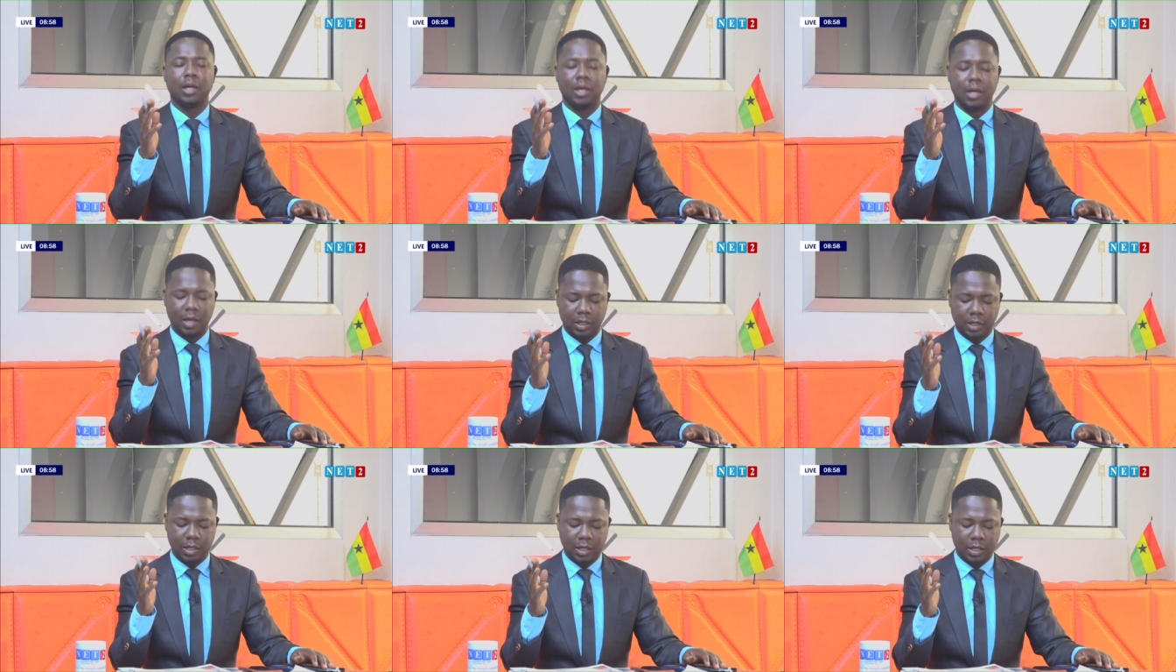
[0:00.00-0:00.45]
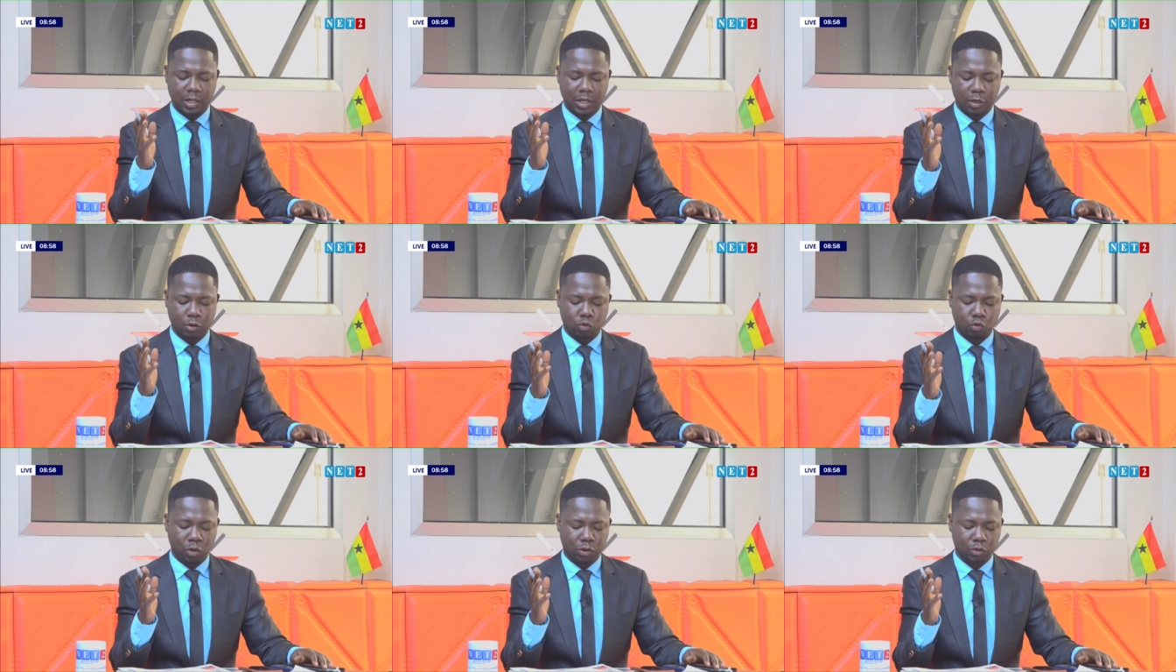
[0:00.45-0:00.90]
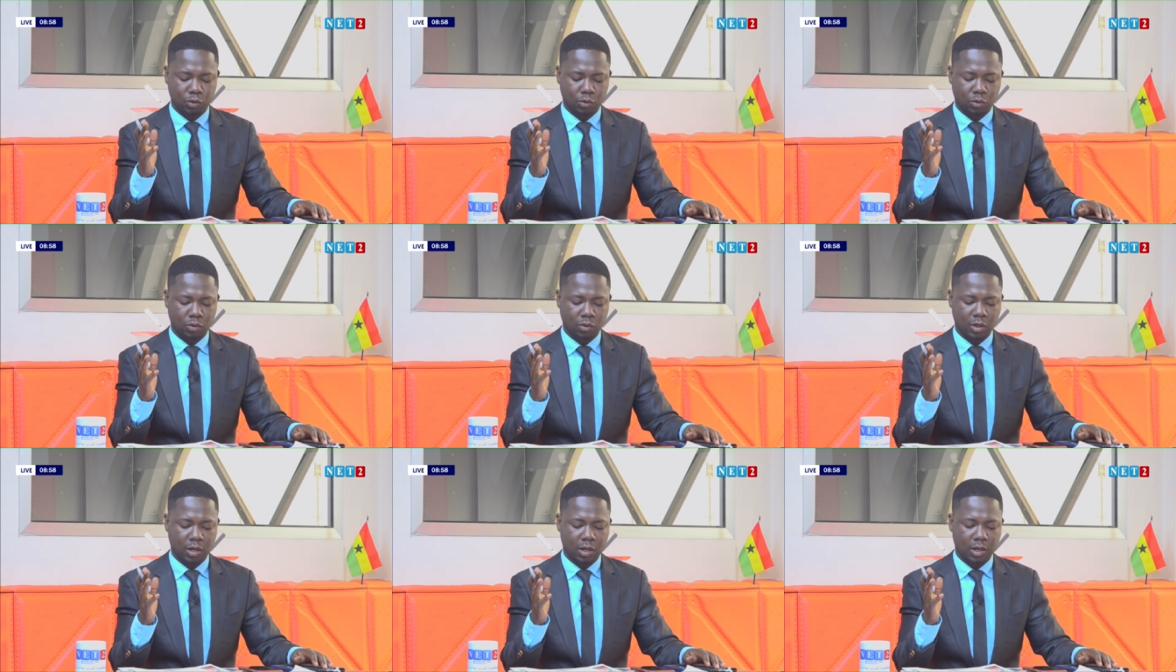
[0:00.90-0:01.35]
and yen to
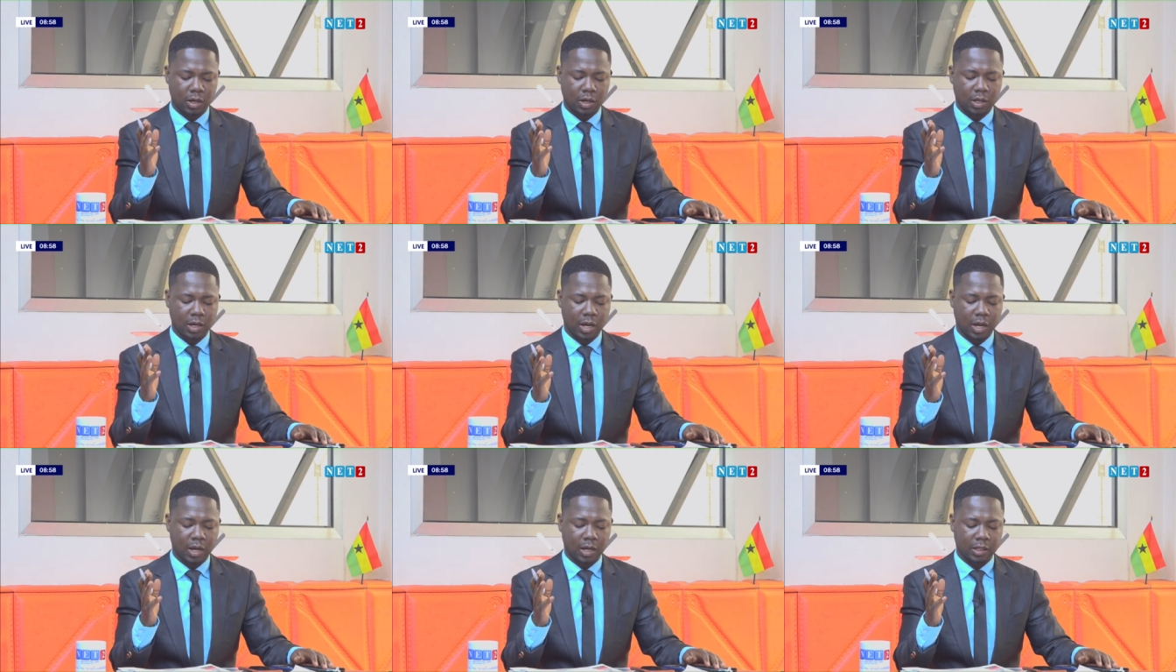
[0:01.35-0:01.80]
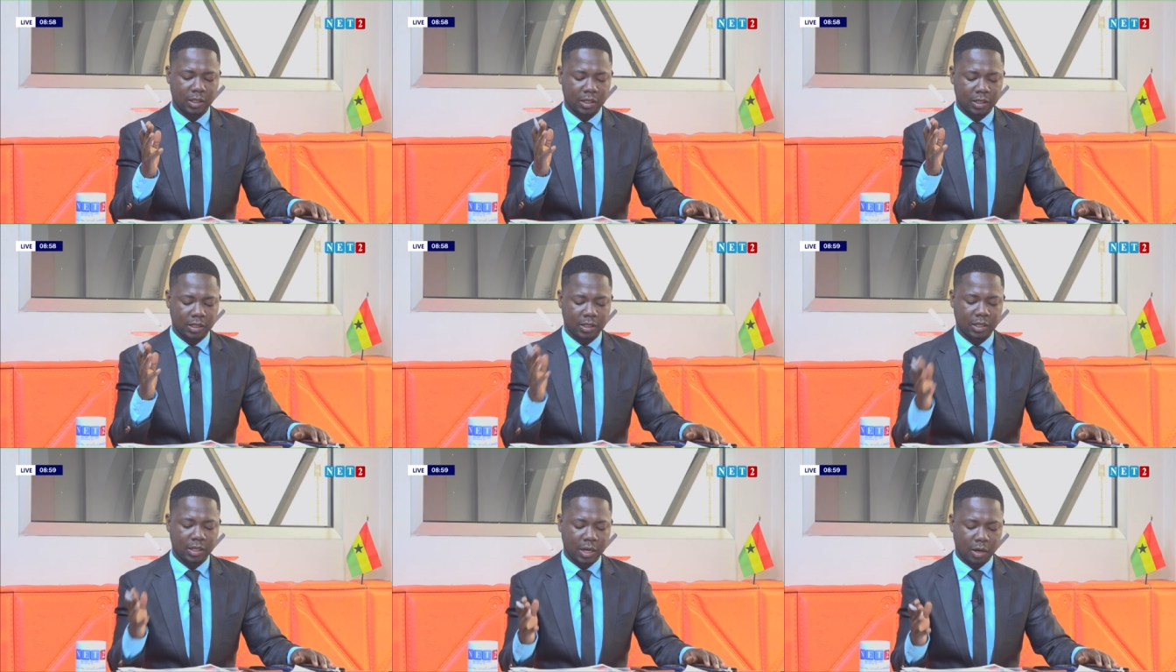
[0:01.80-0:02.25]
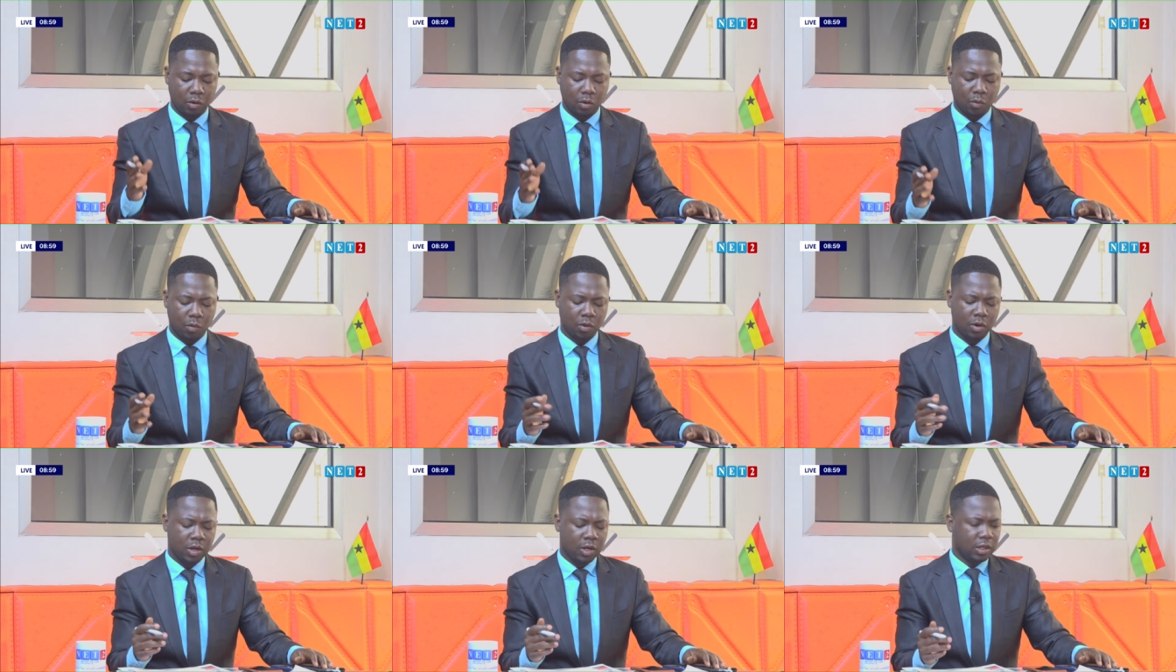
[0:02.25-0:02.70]
aso na yen di
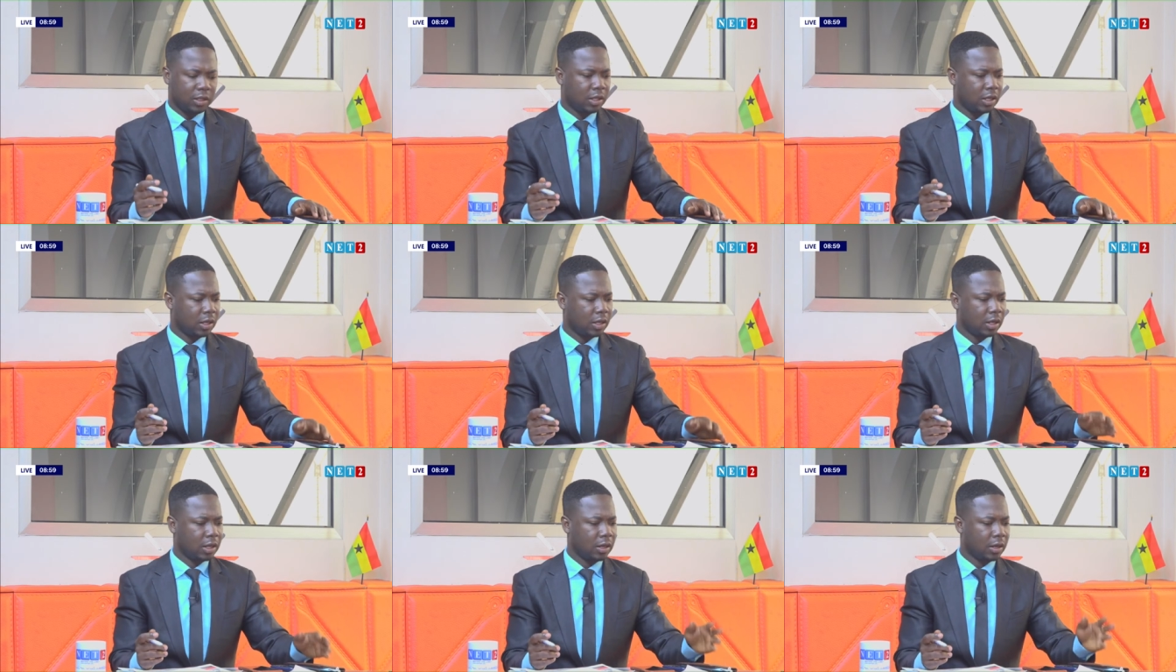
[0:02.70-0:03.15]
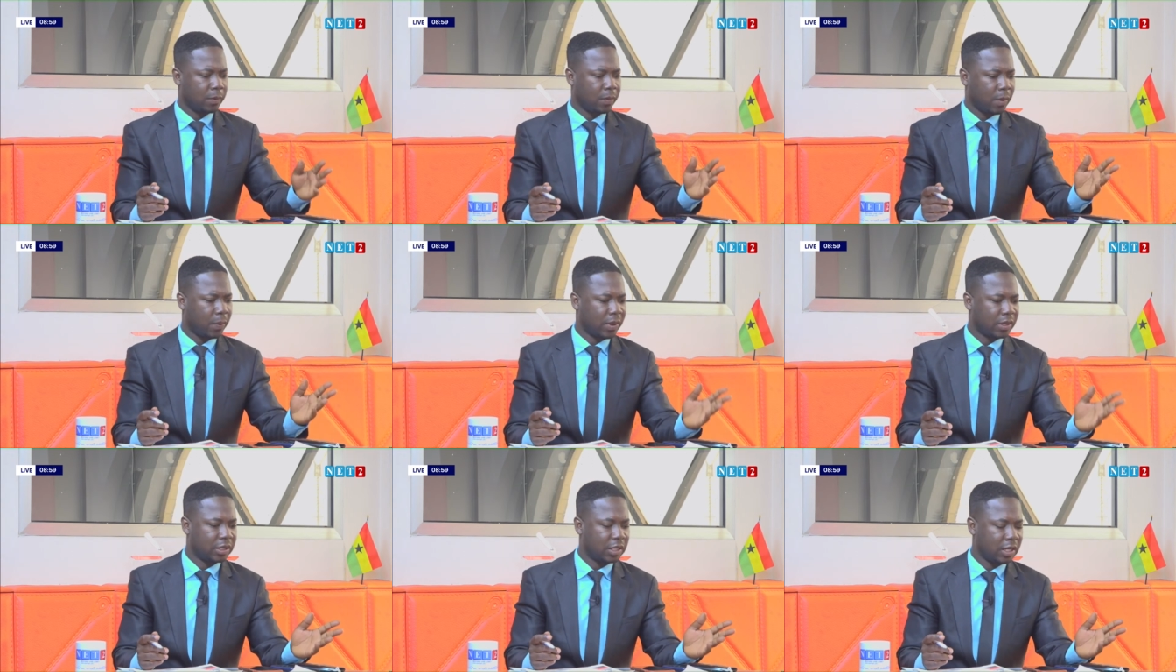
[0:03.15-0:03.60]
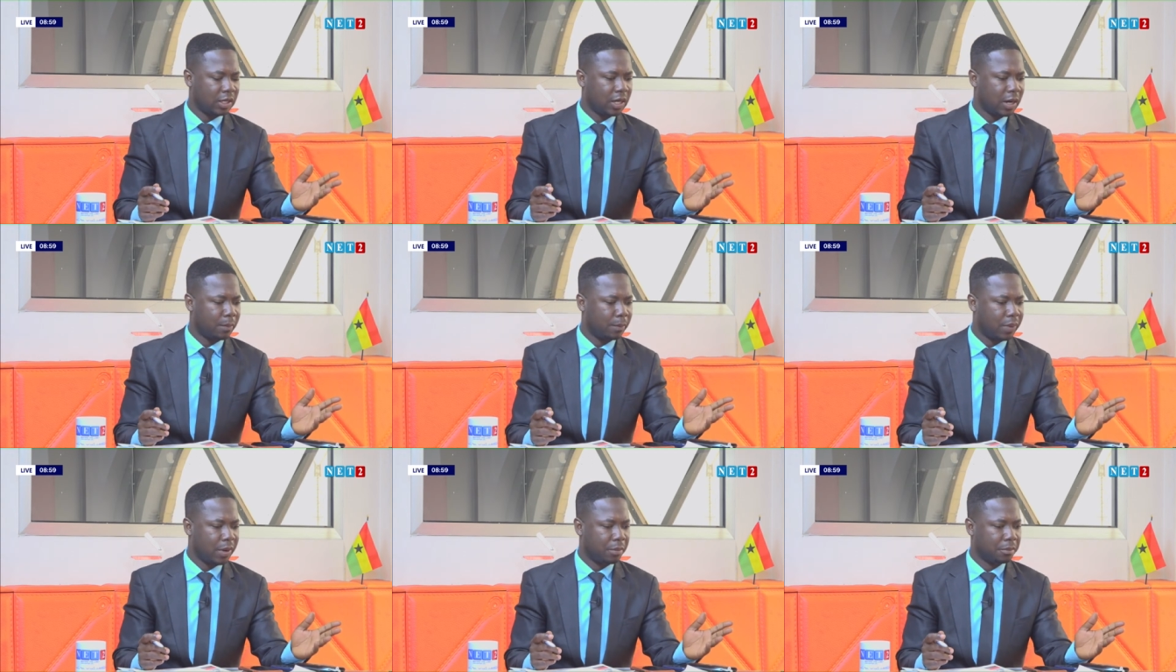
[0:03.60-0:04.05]
enkomo the papa j
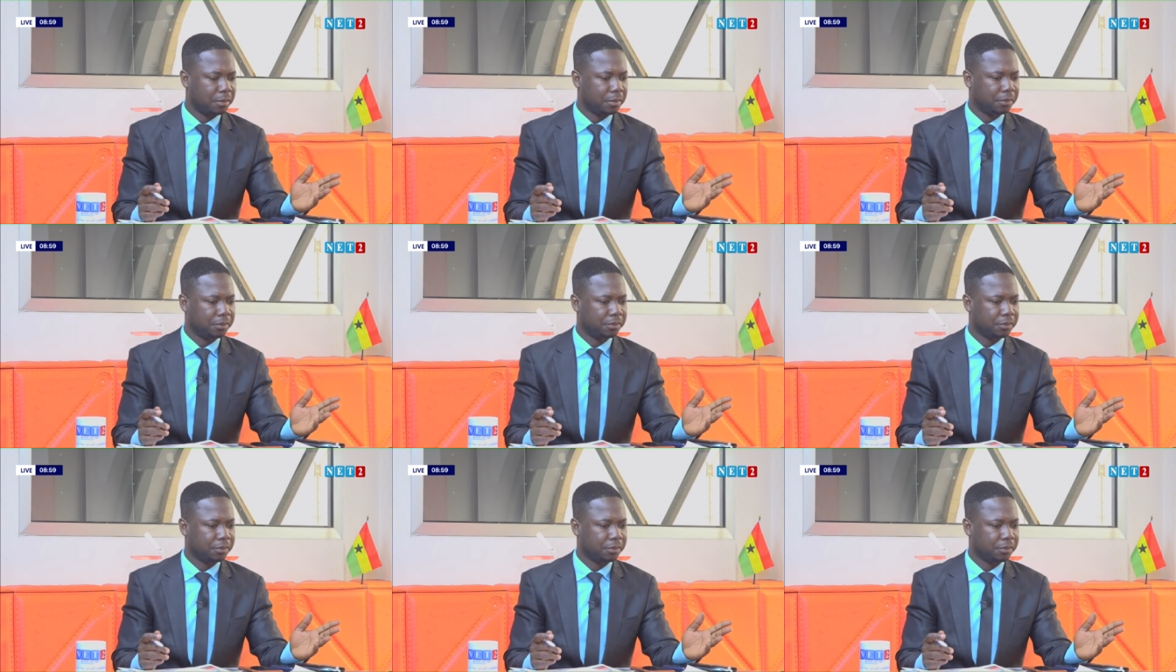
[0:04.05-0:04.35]
dampam